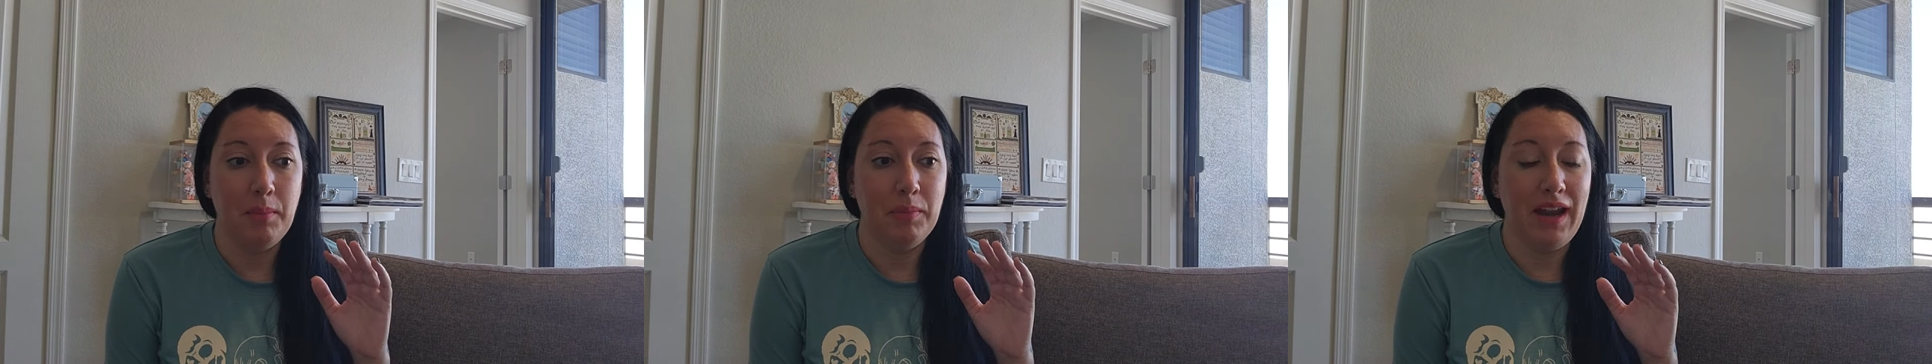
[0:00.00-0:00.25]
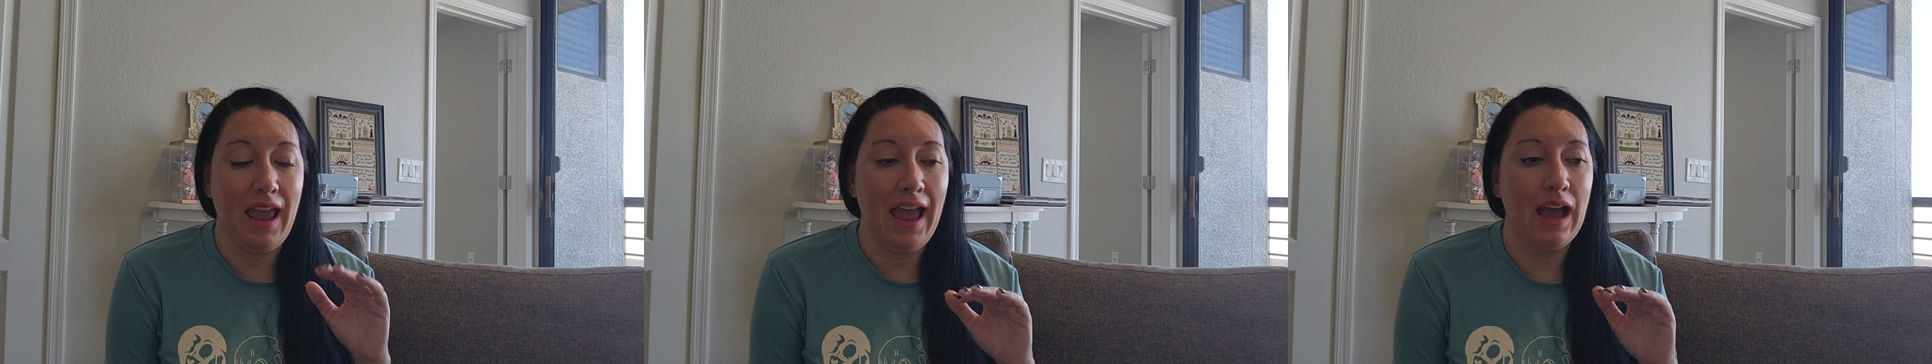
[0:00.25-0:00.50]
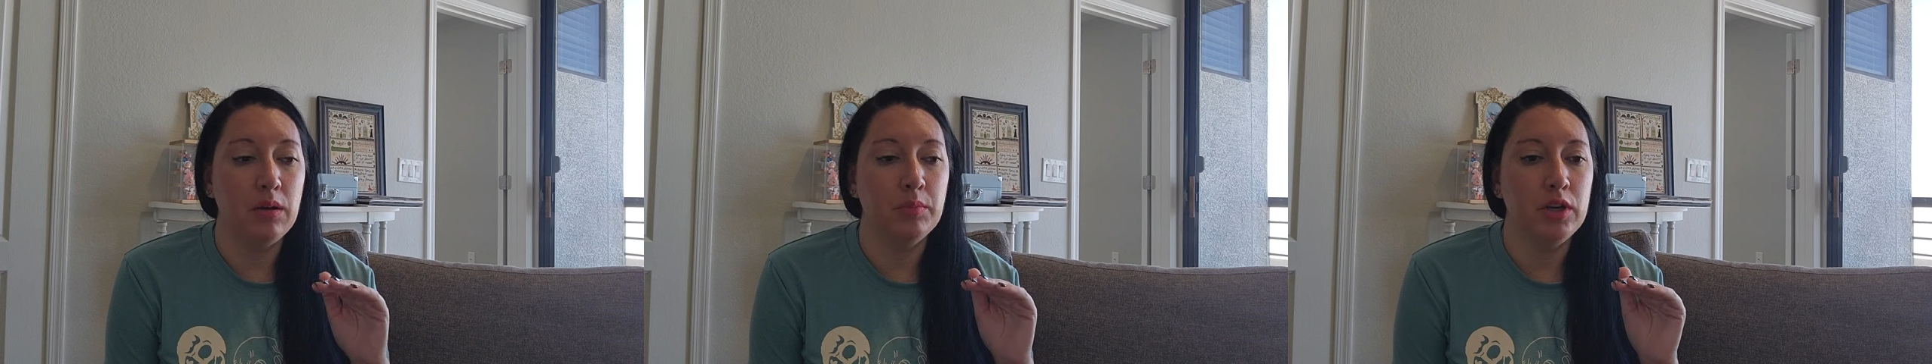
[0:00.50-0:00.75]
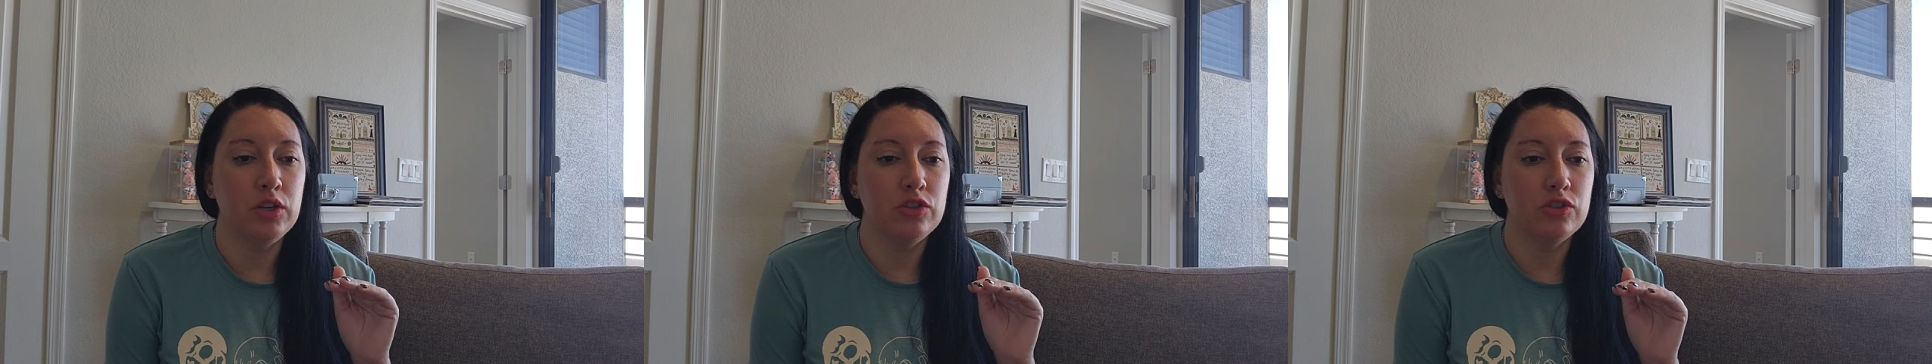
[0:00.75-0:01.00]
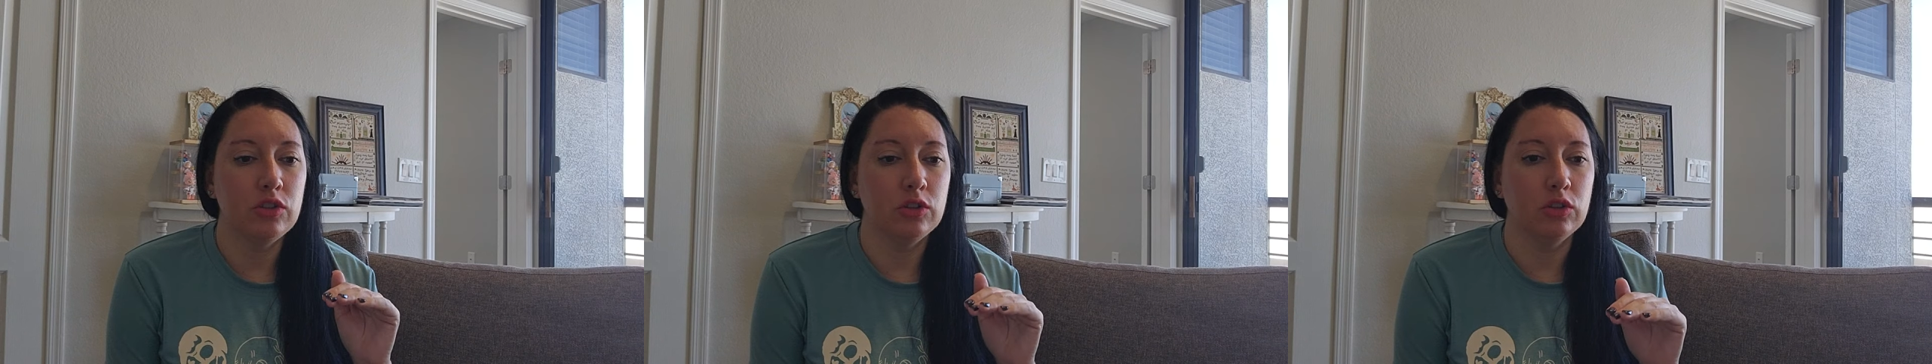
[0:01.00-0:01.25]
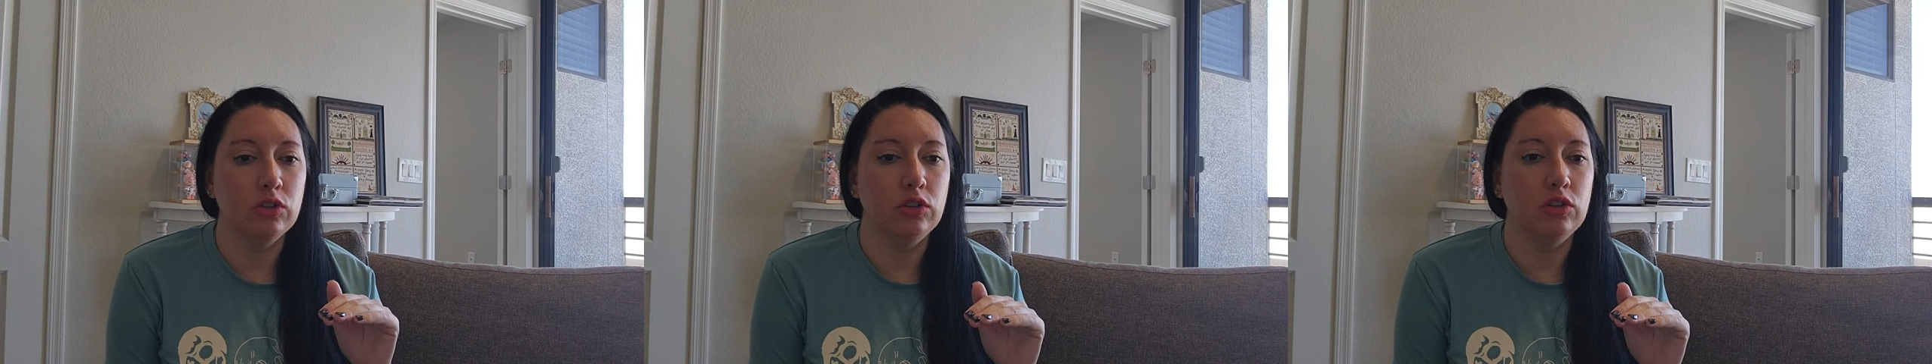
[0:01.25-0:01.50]
but
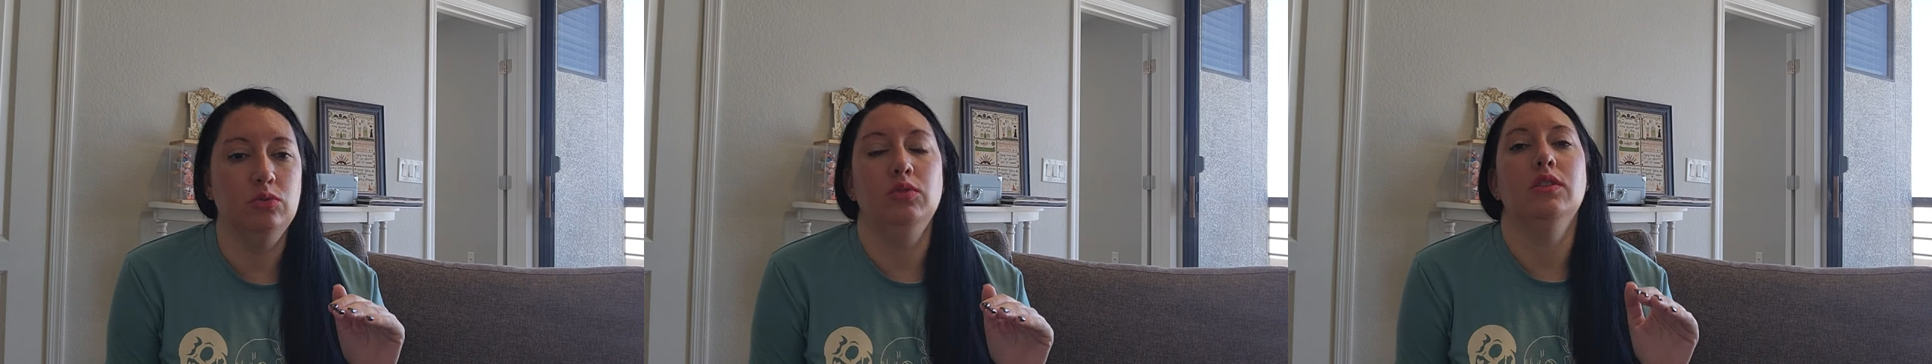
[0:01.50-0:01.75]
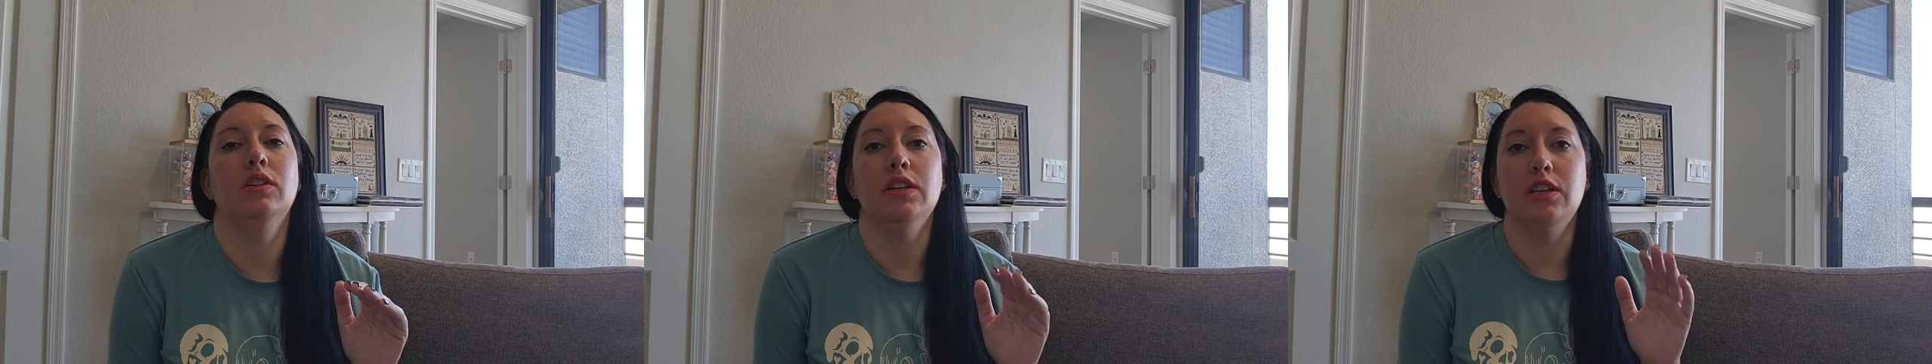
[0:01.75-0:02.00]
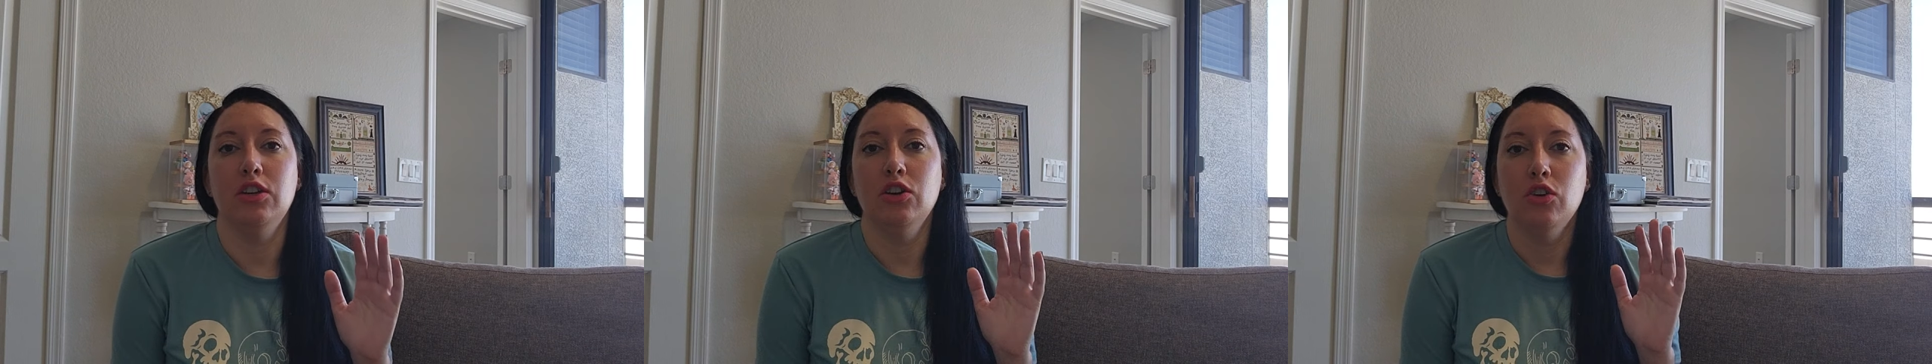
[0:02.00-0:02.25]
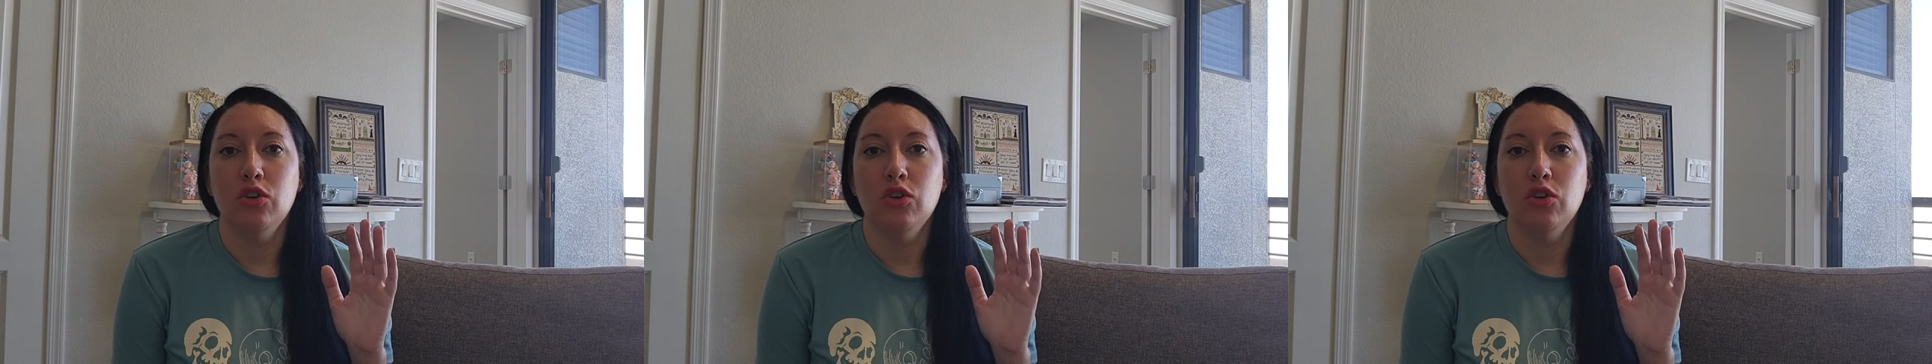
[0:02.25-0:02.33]
absolutely